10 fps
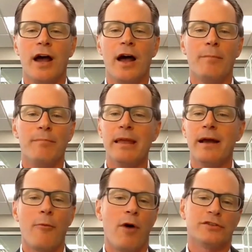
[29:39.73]

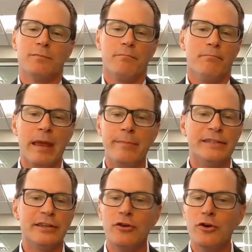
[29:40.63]

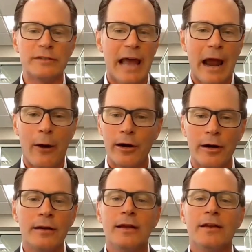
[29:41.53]
BBC NewsHour.